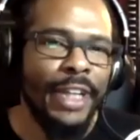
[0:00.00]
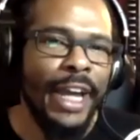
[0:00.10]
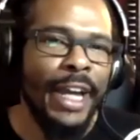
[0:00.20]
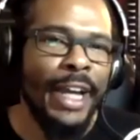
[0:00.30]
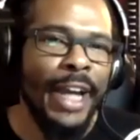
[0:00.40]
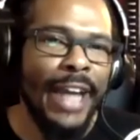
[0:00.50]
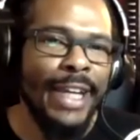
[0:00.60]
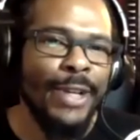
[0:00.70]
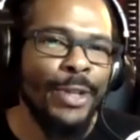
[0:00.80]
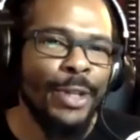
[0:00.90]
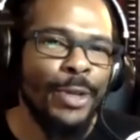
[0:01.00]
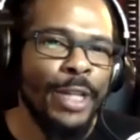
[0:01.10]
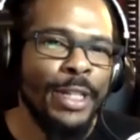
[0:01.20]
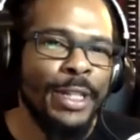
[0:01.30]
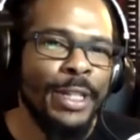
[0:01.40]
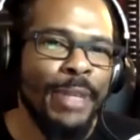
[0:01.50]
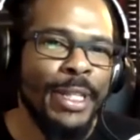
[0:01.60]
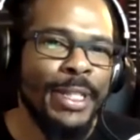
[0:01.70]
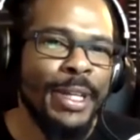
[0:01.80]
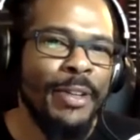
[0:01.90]
I, I, wish, I hear the question
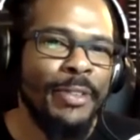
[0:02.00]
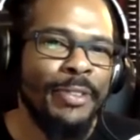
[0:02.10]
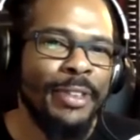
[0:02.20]
myself.